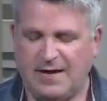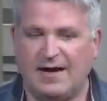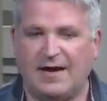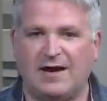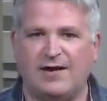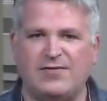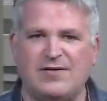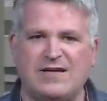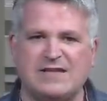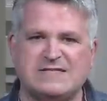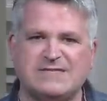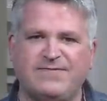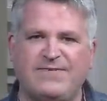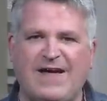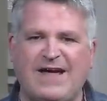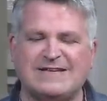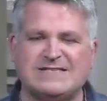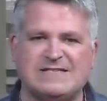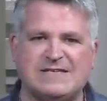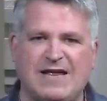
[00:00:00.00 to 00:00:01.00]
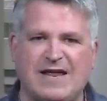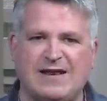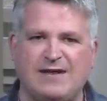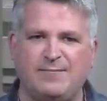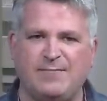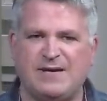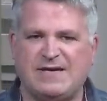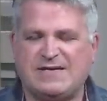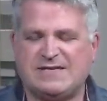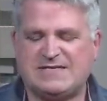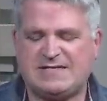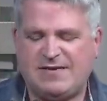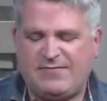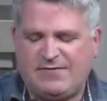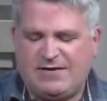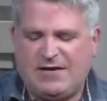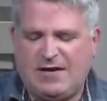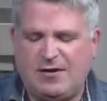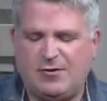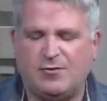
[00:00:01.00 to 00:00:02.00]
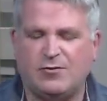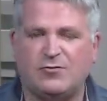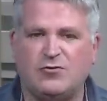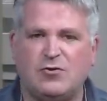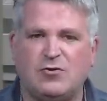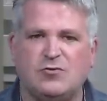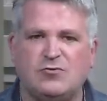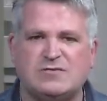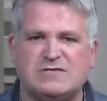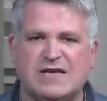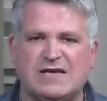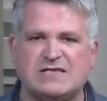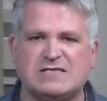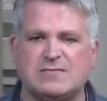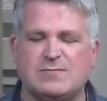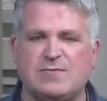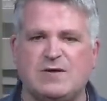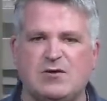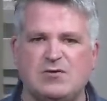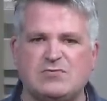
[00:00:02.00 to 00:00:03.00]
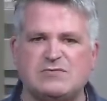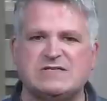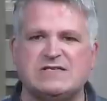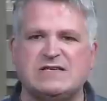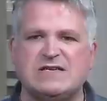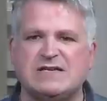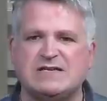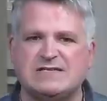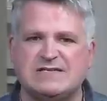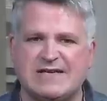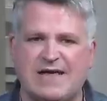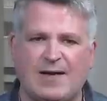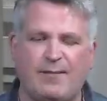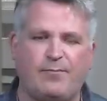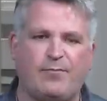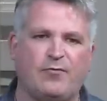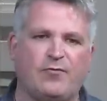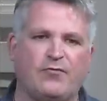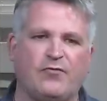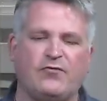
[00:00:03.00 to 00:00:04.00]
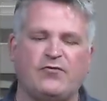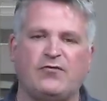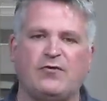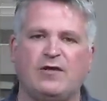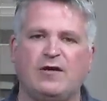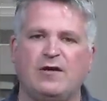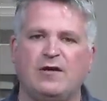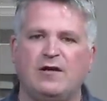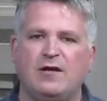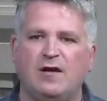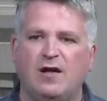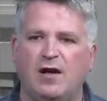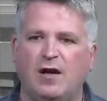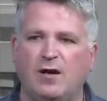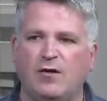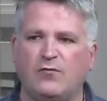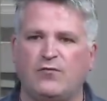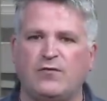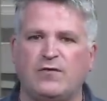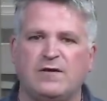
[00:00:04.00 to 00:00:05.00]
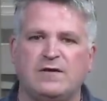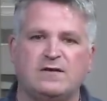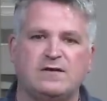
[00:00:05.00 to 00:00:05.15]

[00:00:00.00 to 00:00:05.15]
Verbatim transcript: And I think it's fascinating because even here in the New Testament, you see examples of